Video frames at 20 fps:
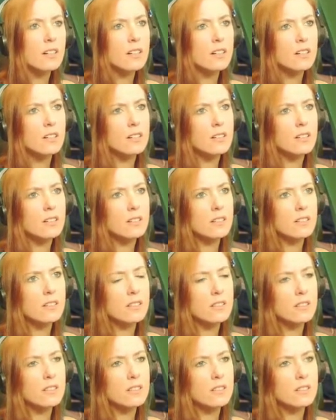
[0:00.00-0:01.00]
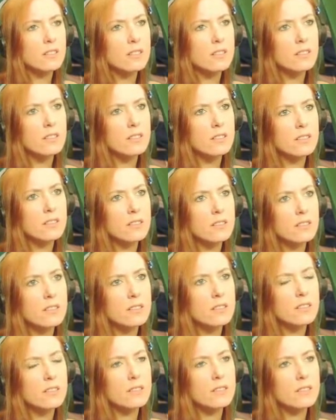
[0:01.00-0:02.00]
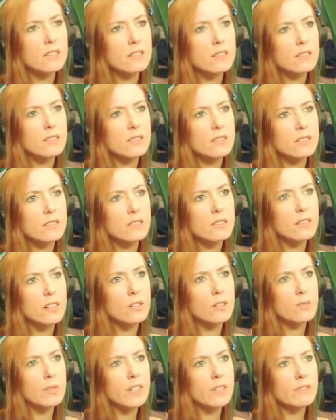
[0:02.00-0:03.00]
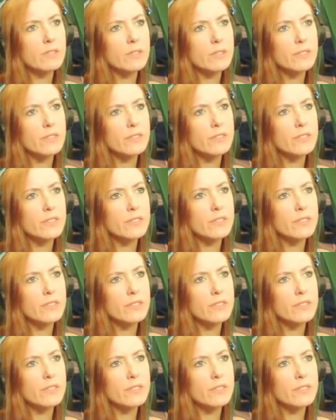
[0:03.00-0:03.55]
two Wilsons and a... Uh, a weevil. weevil.